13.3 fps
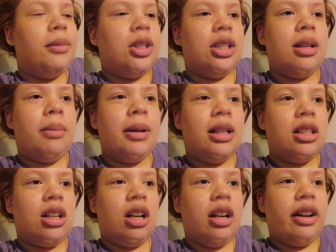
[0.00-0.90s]
Just
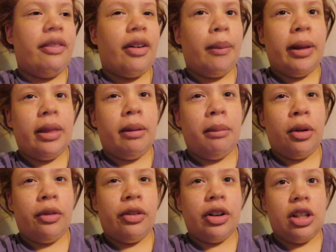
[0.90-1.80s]
depends on if I'm in the
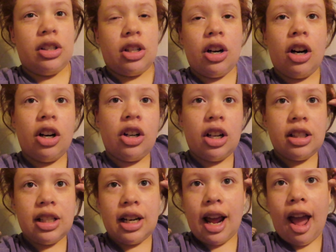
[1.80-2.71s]
mood for dessert or
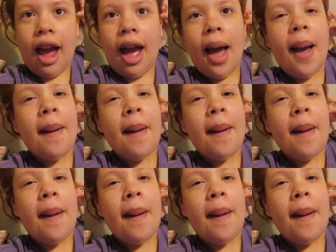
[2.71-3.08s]
not tonight.